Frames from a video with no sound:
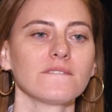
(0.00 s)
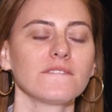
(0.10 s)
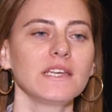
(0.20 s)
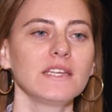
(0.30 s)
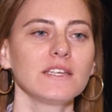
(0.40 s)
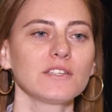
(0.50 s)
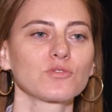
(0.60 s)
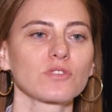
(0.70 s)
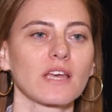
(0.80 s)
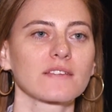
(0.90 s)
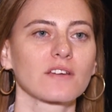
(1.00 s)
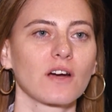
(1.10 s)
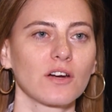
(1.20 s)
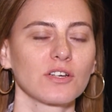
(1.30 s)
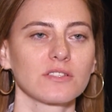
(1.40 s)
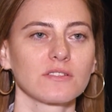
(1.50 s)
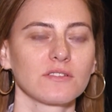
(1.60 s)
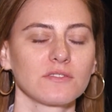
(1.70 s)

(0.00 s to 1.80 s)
we need to get courage, uh,